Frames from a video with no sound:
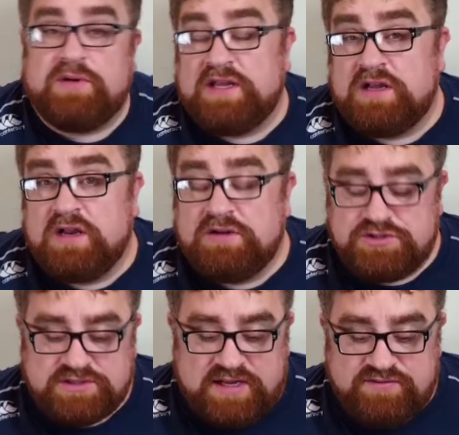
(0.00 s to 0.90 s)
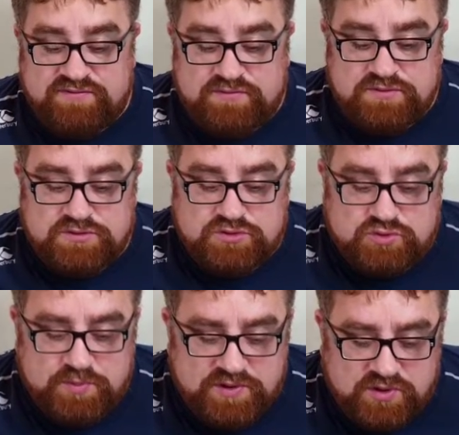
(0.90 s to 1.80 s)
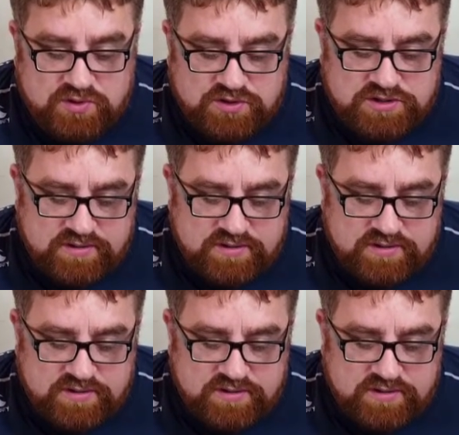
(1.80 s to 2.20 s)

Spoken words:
in conclusion then, Swooping Hawks,